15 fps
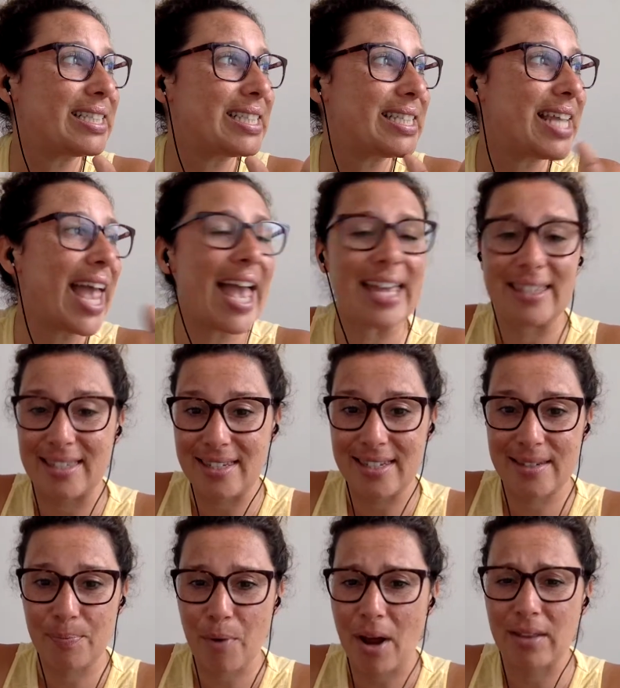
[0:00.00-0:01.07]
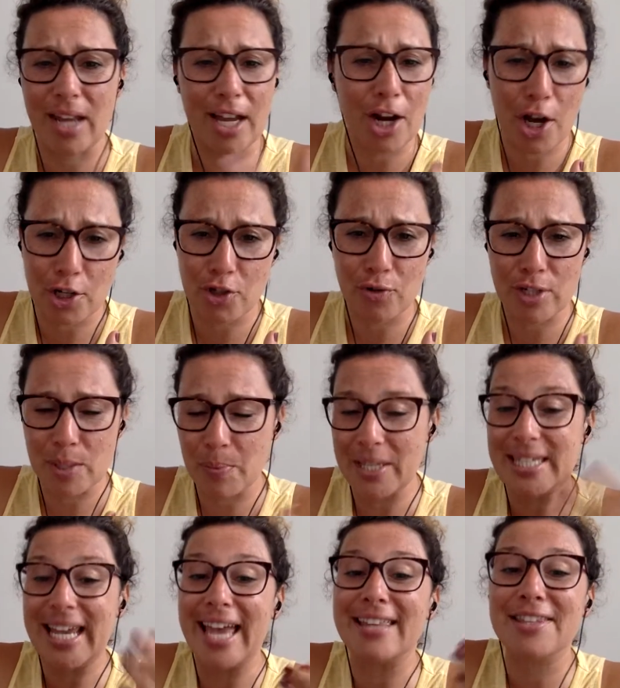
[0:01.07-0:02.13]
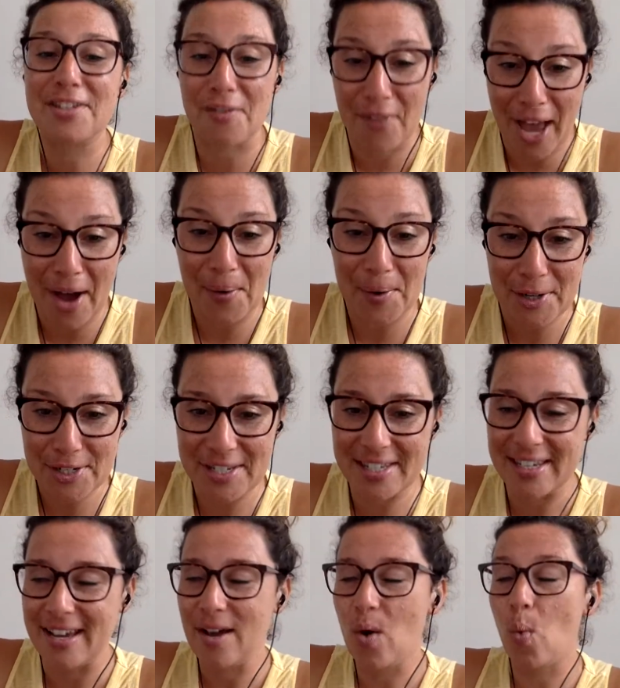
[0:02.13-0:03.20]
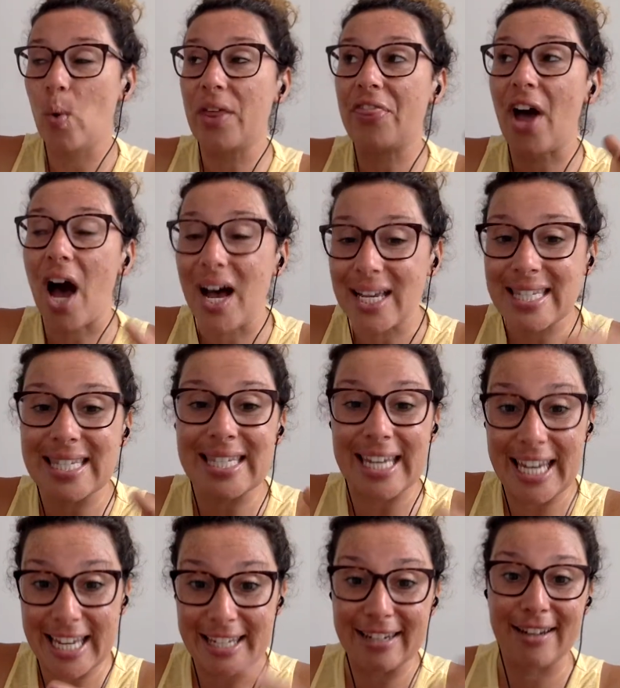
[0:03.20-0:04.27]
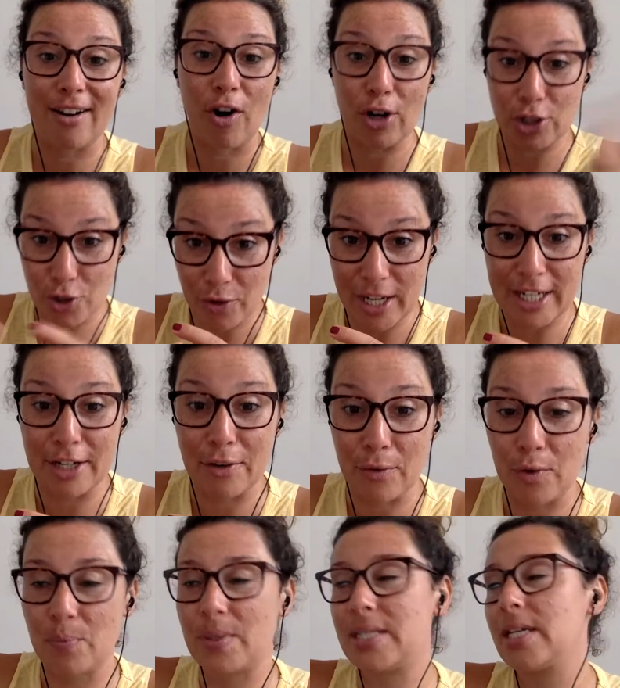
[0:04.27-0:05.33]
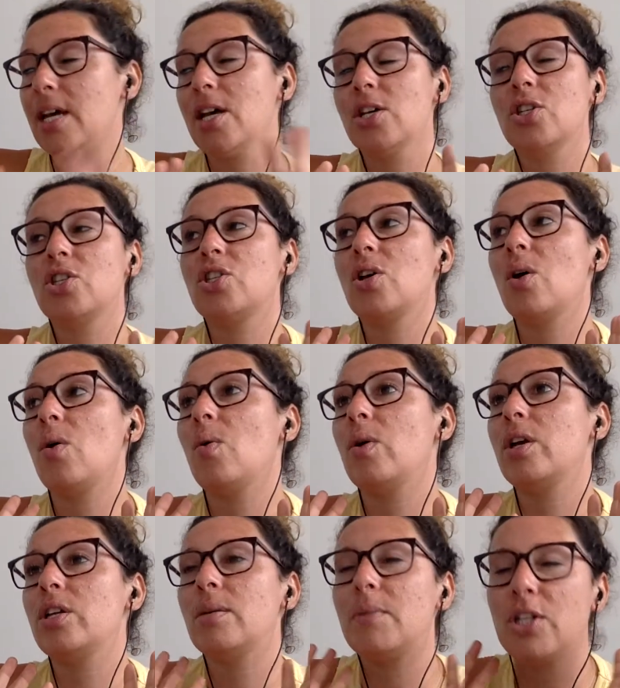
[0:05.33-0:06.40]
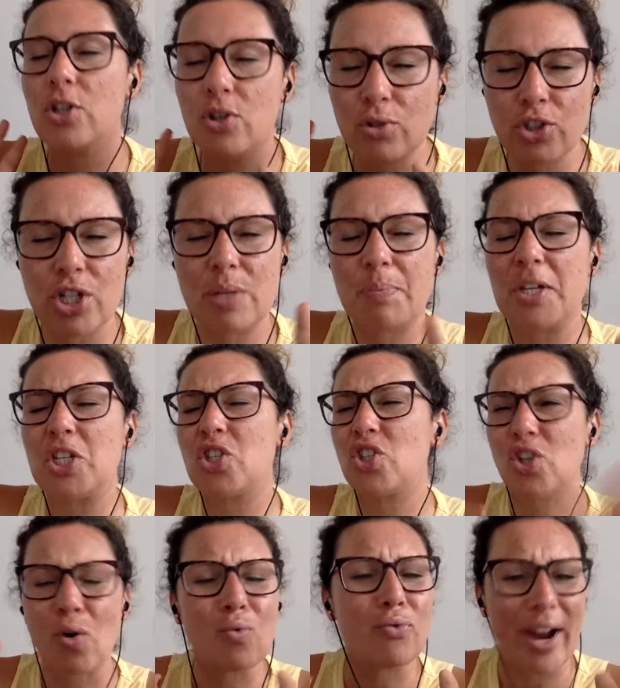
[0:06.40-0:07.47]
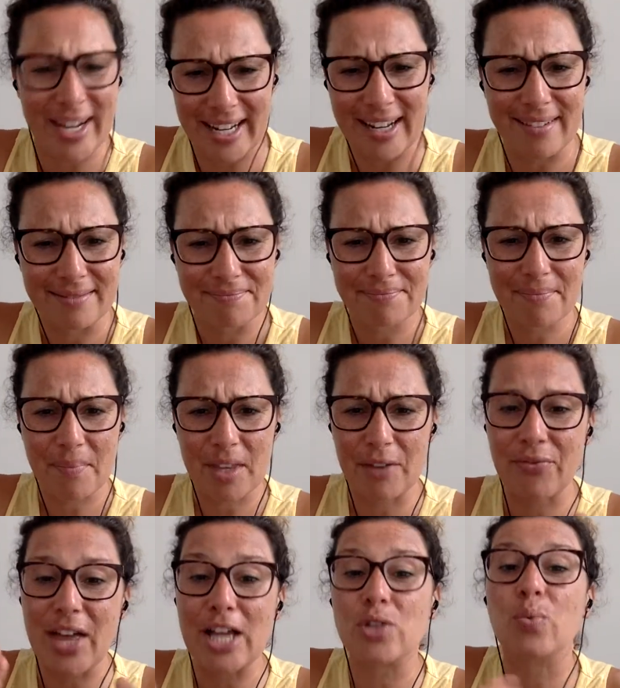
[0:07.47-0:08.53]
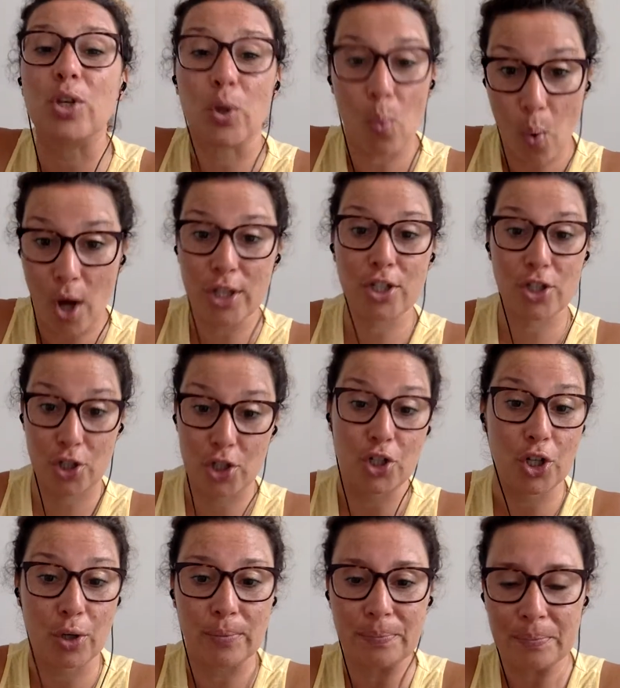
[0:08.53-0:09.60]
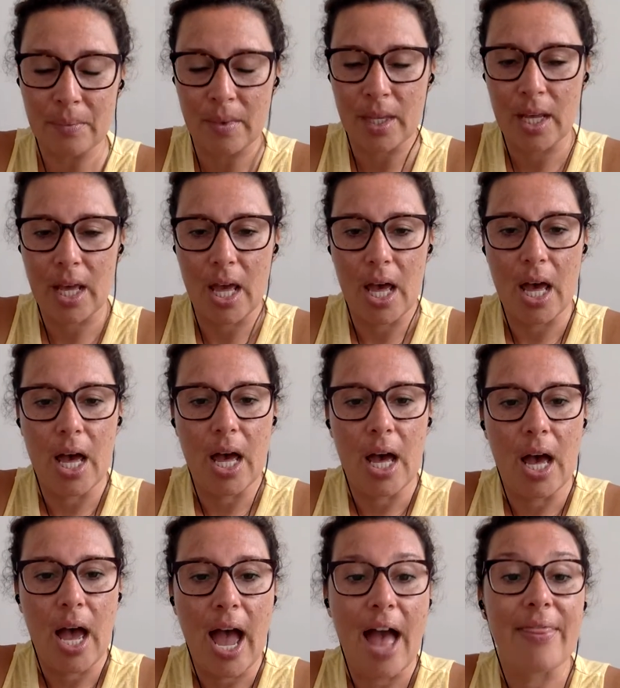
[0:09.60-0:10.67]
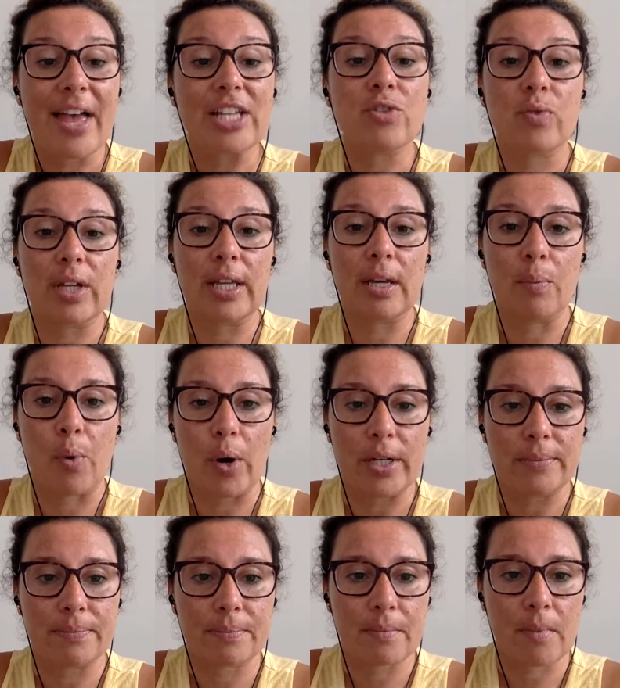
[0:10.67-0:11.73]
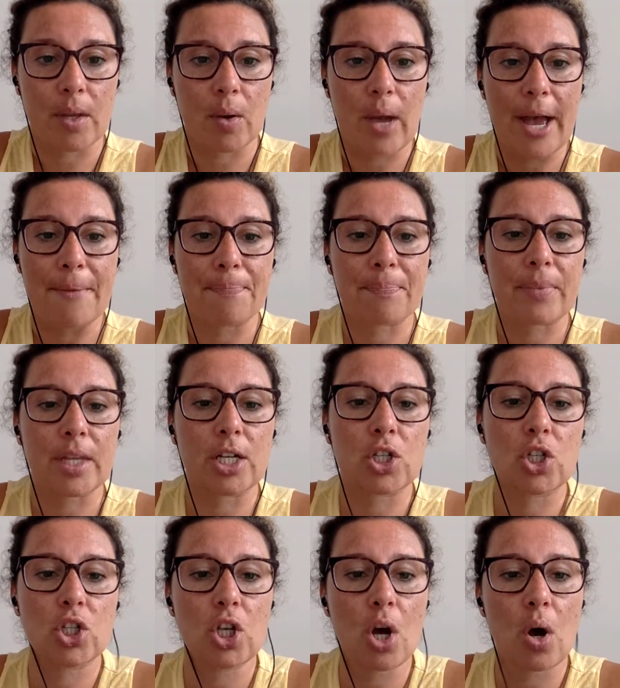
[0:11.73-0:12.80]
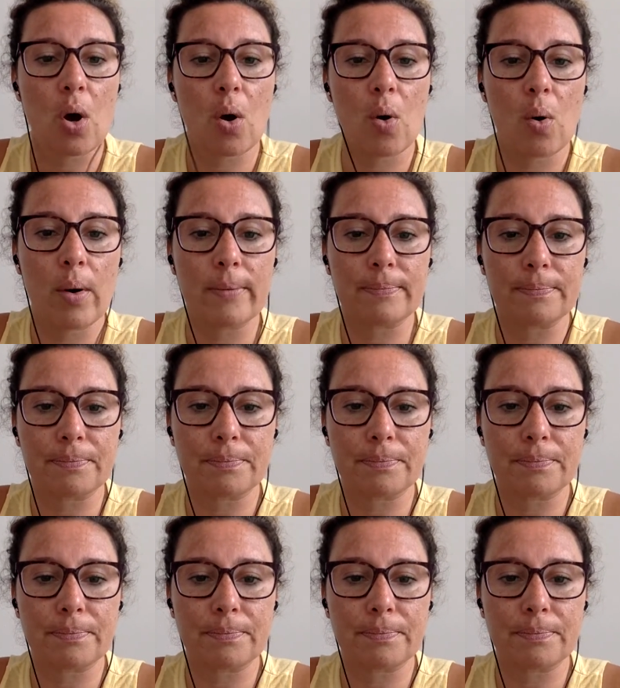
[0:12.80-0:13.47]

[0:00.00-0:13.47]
tens, not hundreds, but tens of hours with us in our training groups. So, I mean, you'll just be so ready if that's what you want to do. And that's really important, okay? So,